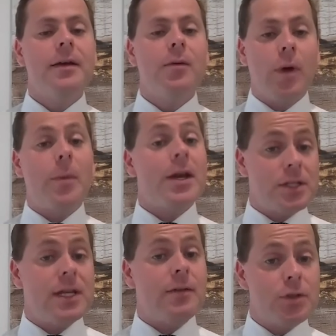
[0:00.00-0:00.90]
where
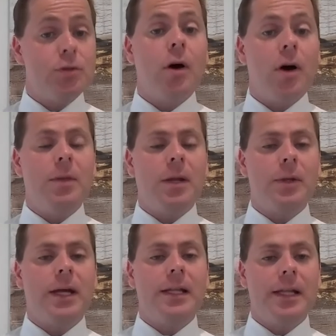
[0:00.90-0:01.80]
patients have too high blood
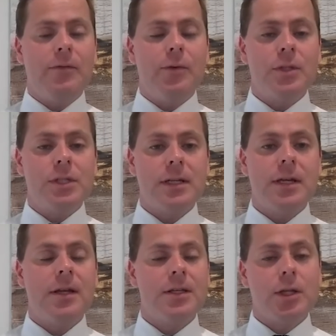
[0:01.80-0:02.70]
platelet levels.
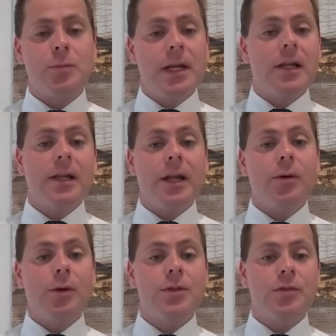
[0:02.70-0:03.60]
So it's been in clinical
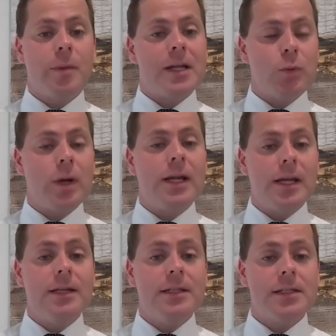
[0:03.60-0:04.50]
use for about 20
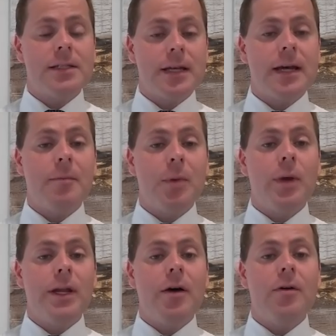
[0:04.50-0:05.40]
years, but
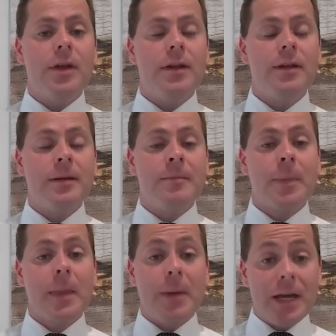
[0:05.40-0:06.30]
we know that
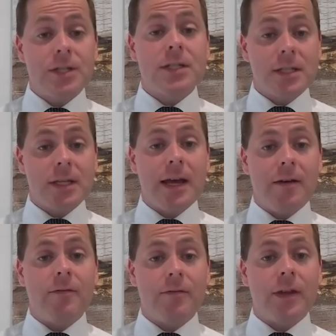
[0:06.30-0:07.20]
patients that
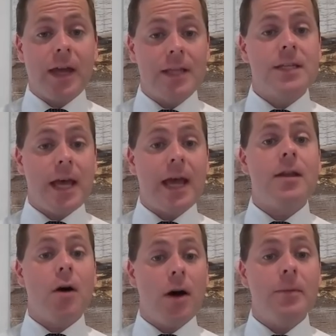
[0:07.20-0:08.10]
have cancer and
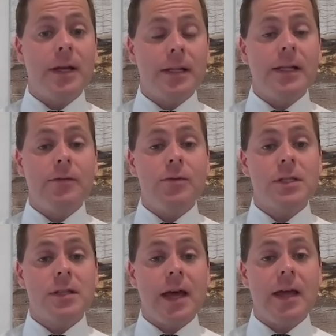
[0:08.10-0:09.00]
high platelet
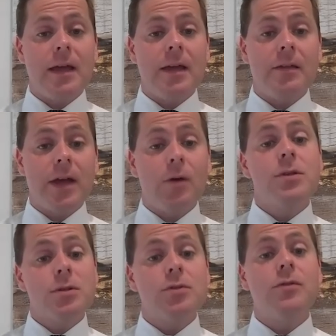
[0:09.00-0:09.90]
levels, they
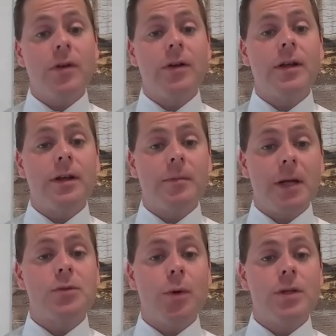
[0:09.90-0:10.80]
also do very
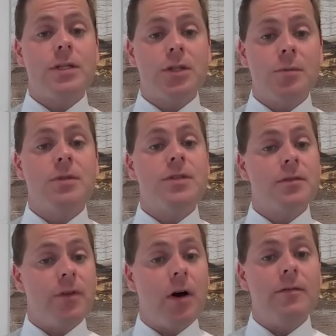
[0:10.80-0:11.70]
much worse in terms of
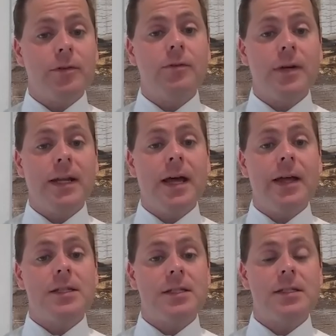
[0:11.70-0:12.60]
survival. And now
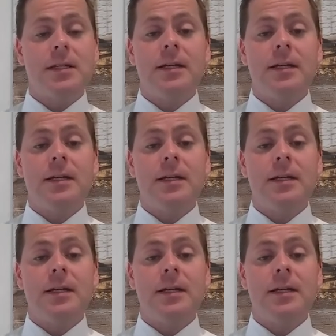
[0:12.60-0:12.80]
that's